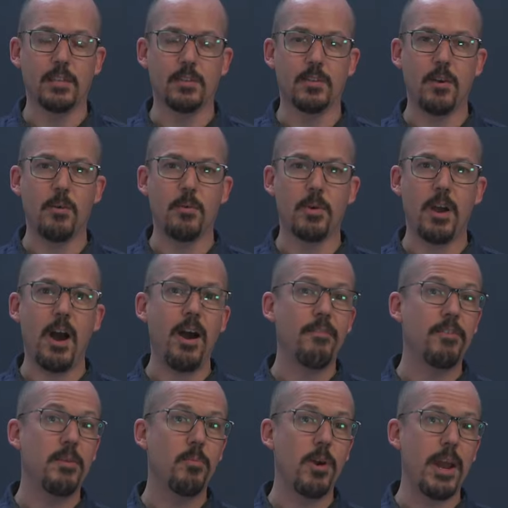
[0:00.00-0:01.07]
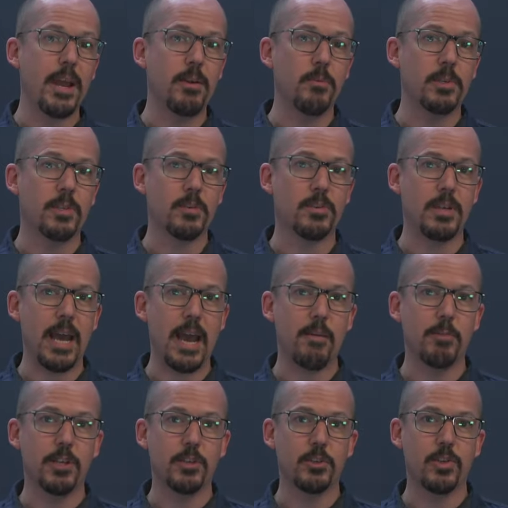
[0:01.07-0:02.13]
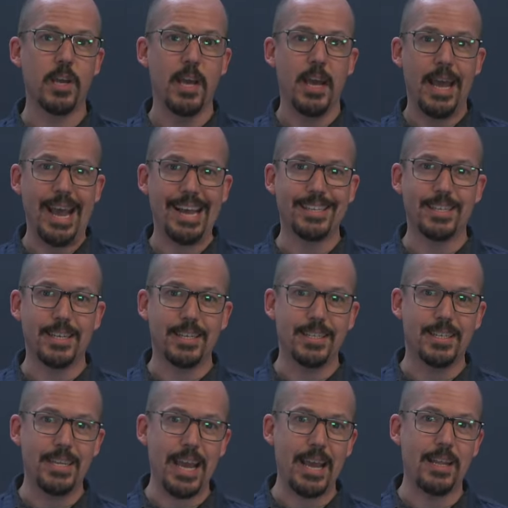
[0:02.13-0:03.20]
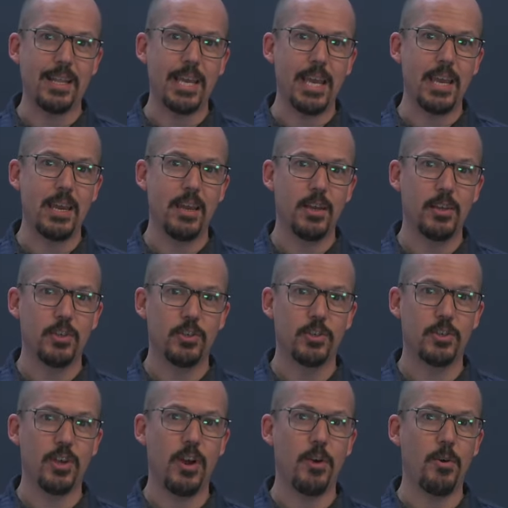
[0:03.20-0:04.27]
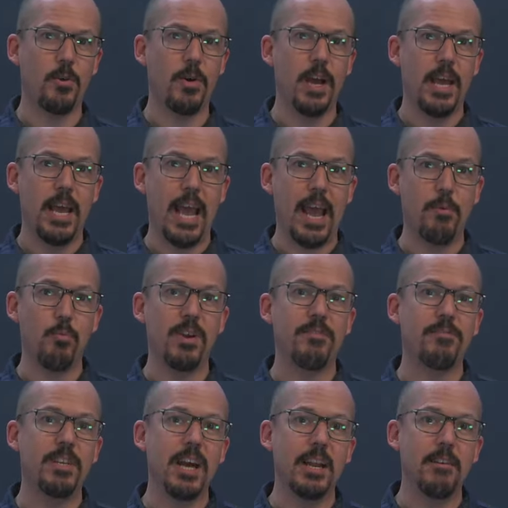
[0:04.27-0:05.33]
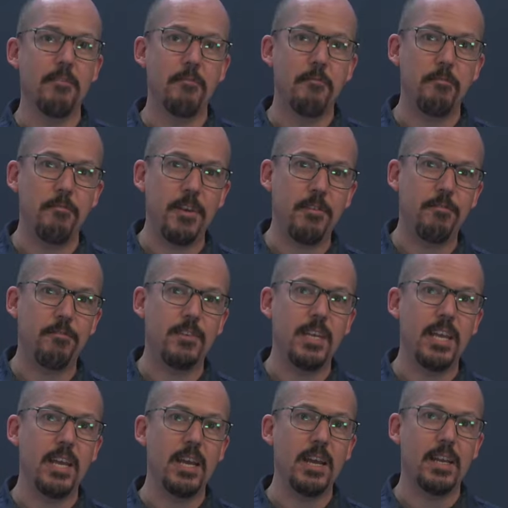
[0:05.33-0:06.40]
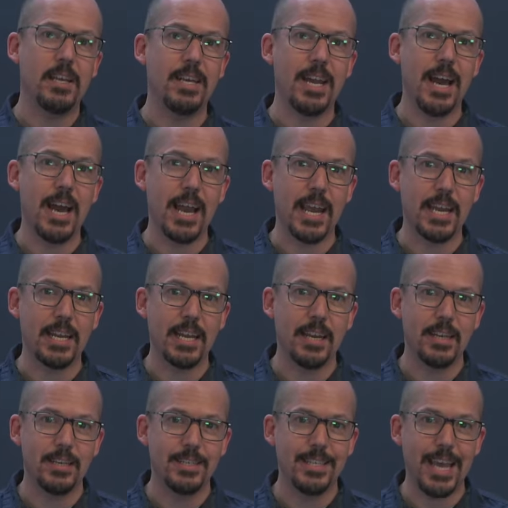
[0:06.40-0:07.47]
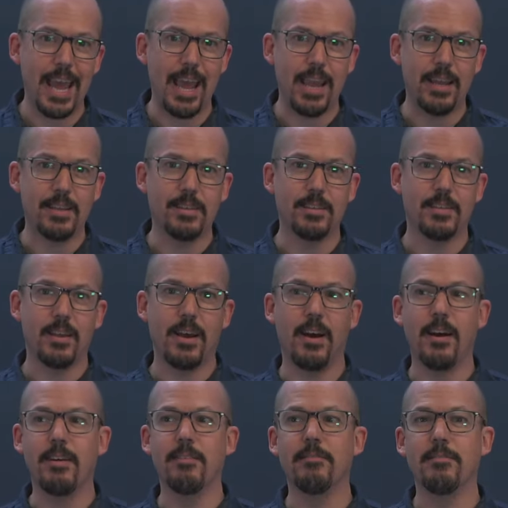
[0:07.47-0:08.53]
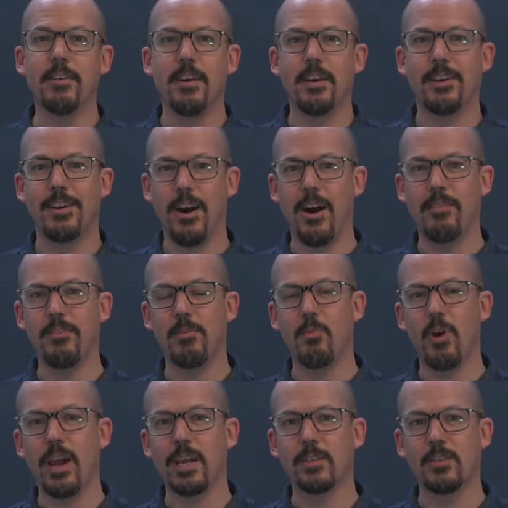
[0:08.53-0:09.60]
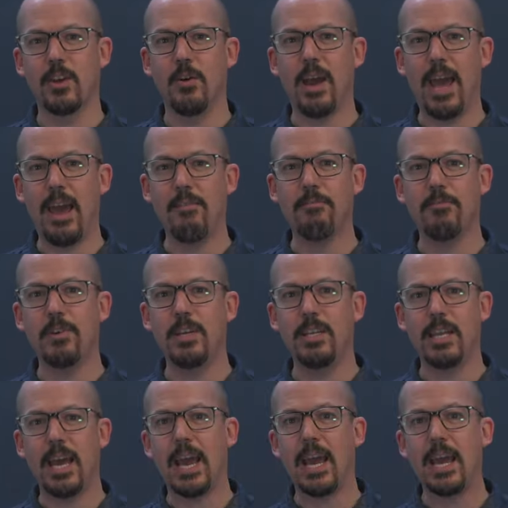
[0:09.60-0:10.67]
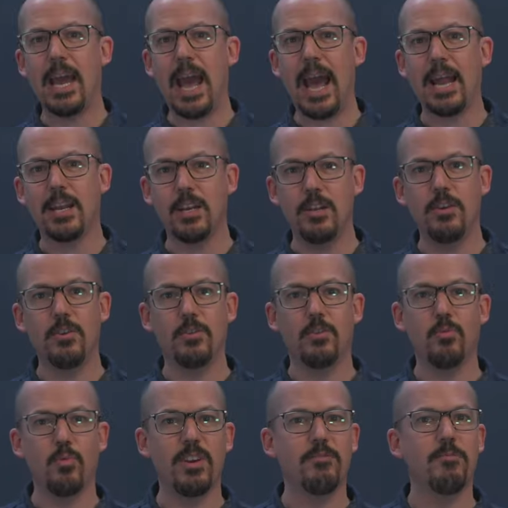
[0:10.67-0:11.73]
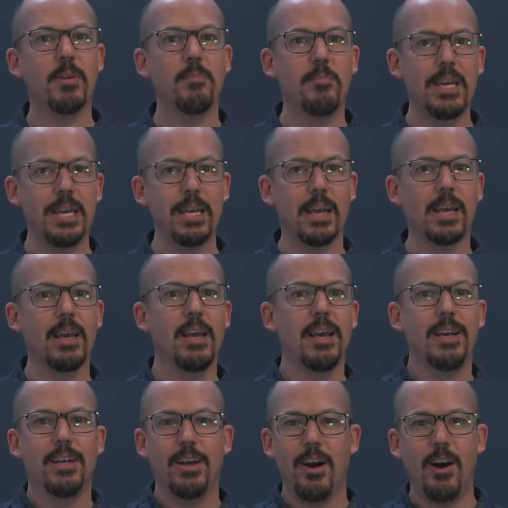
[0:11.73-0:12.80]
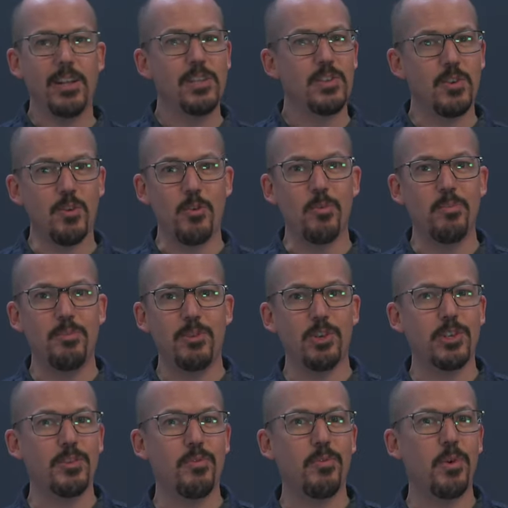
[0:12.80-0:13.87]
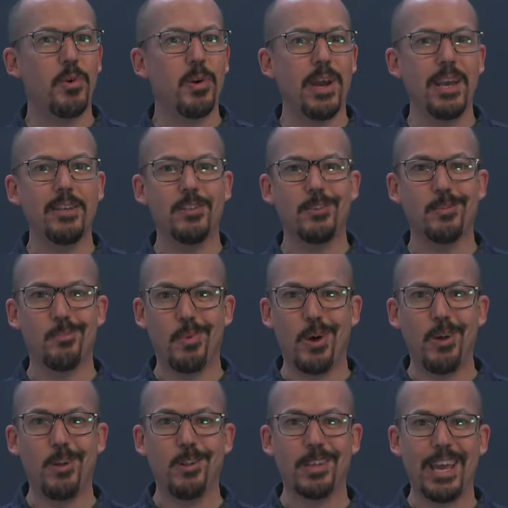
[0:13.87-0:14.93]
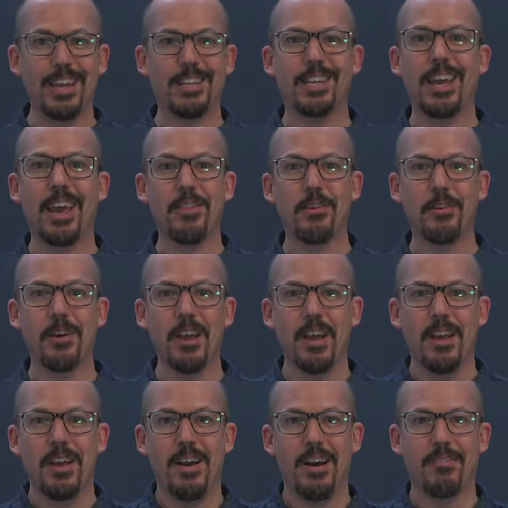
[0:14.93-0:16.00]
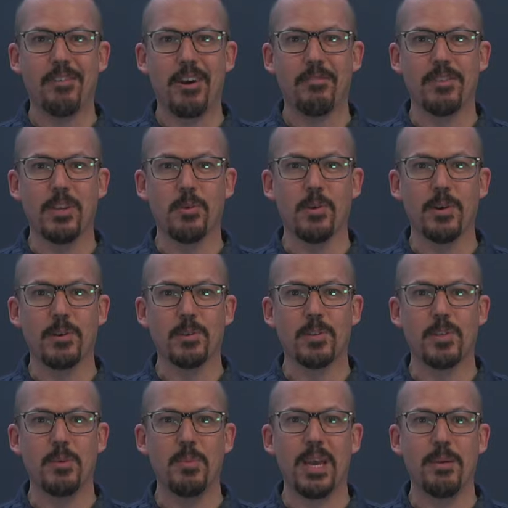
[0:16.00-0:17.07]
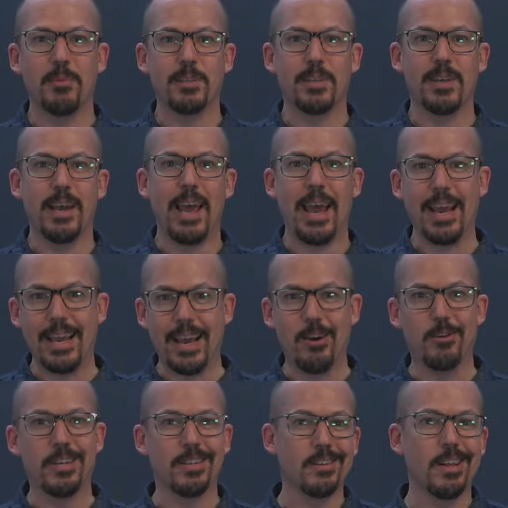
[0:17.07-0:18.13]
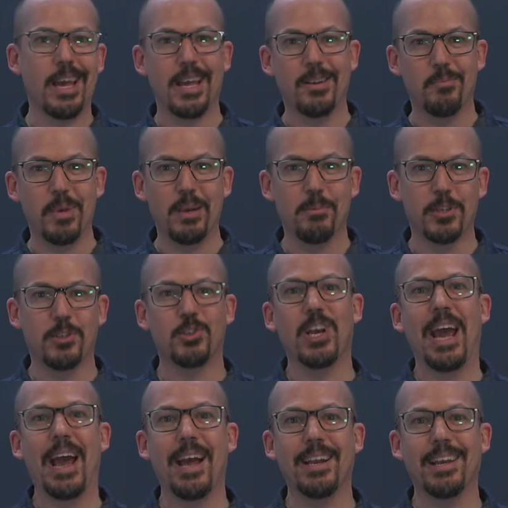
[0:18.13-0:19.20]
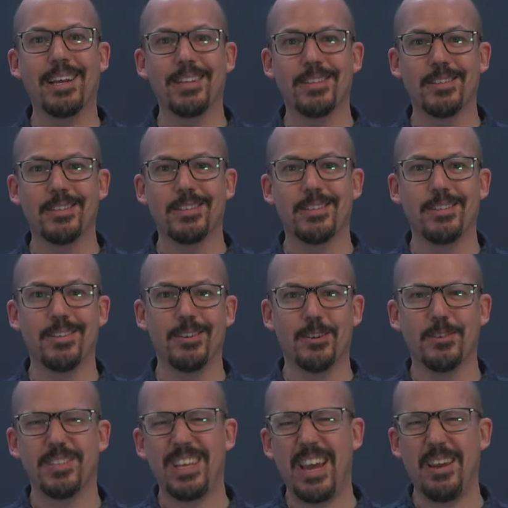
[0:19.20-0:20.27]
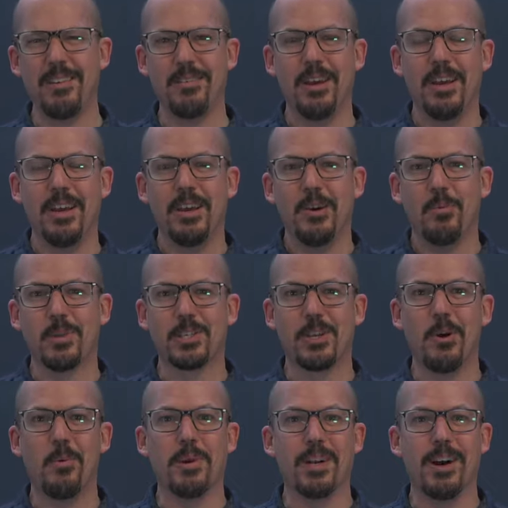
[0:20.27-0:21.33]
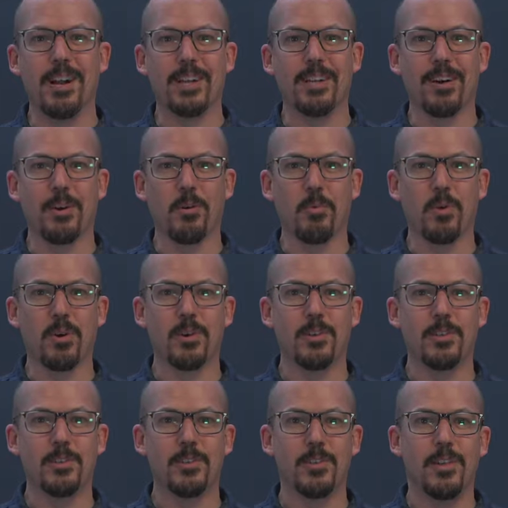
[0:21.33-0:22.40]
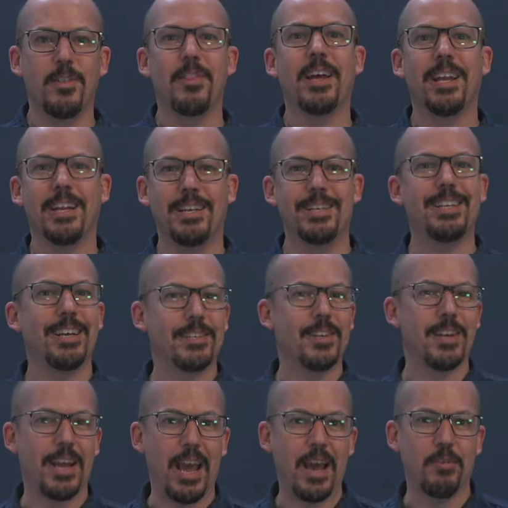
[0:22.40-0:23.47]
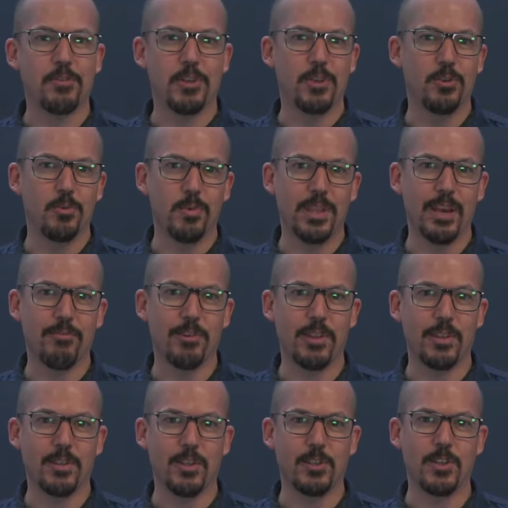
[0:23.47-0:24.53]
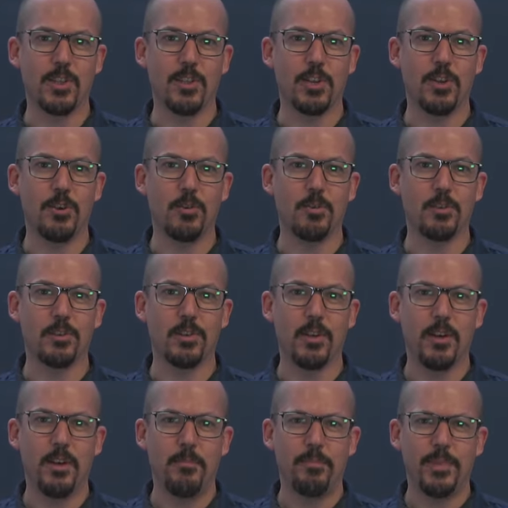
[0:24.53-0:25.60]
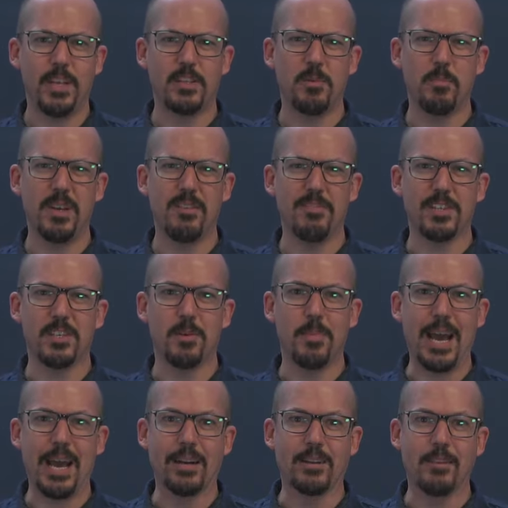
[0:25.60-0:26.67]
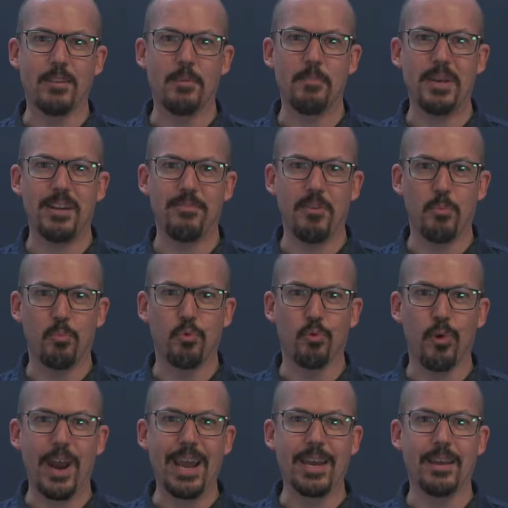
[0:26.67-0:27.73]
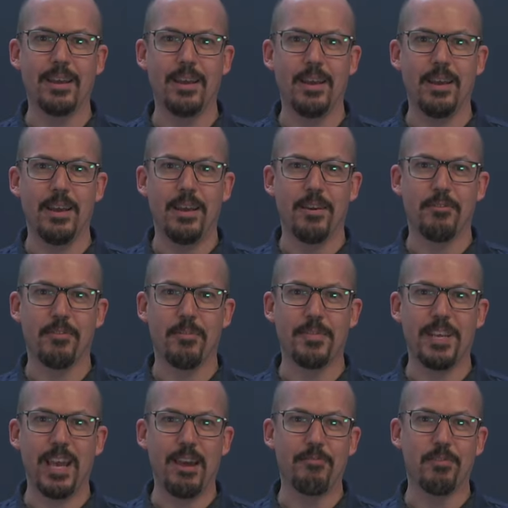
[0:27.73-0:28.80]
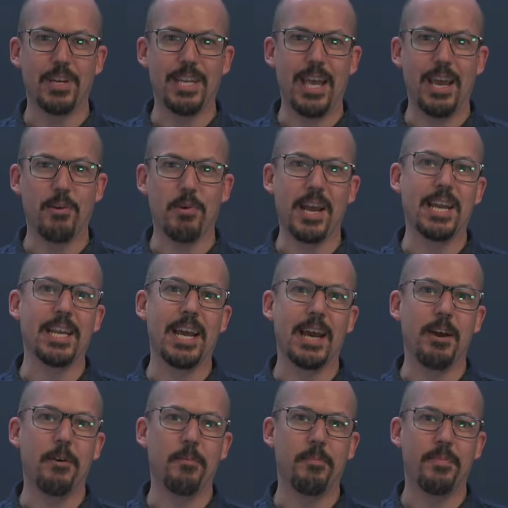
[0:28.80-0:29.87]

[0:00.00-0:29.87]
so Coffee Break was established as a daily show, and we've done fifty-nine days of coffee break. So every day at noon, we've been meeting on Zoom just for a small get together of our viewers to be able to hang out and, and be able to chat and, you know, say what's going on in our worlds that doesn't have to do with everything that's in the news. It's a bit of a sabbatical, a bit of a break from the everyday right now.